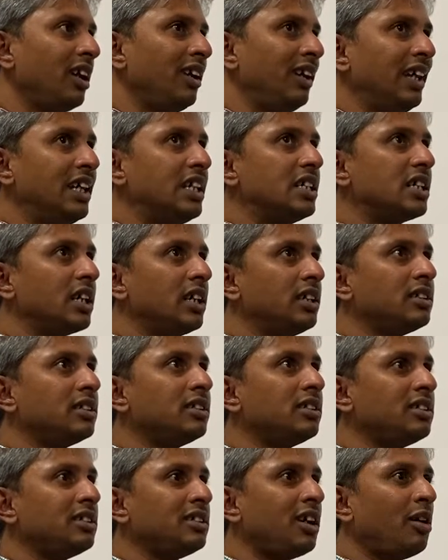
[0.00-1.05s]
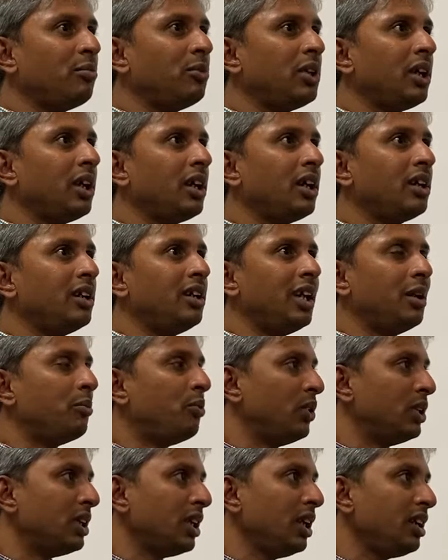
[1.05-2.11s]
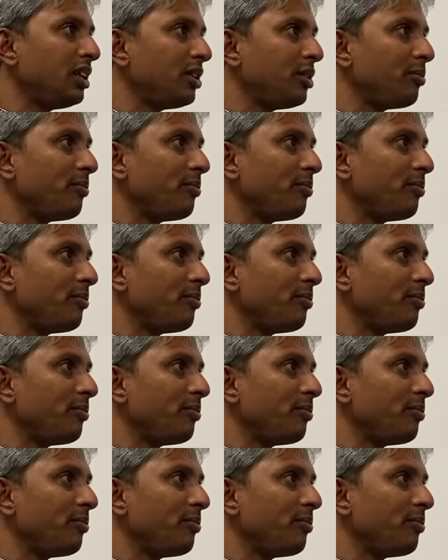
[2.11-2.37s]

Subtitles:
A niche is something deep within it.